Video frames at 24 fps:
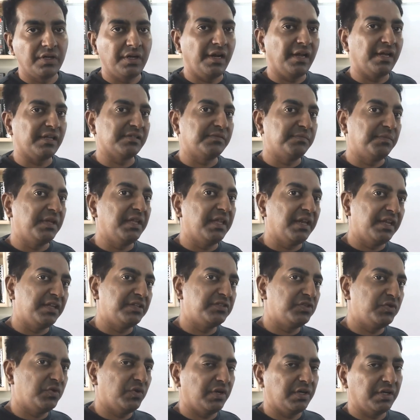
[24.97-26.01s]
class B
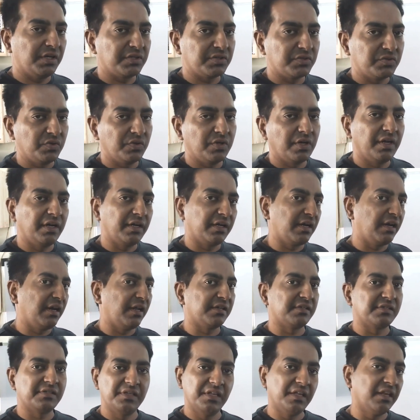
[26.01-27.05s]
range you understood, and
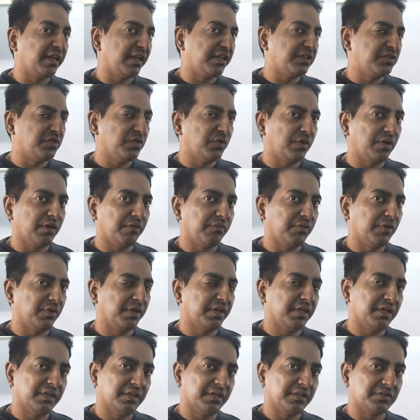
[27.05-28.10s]
class C range you have
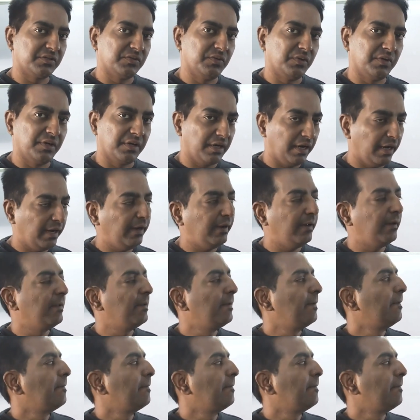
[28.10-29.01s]
already understood, right?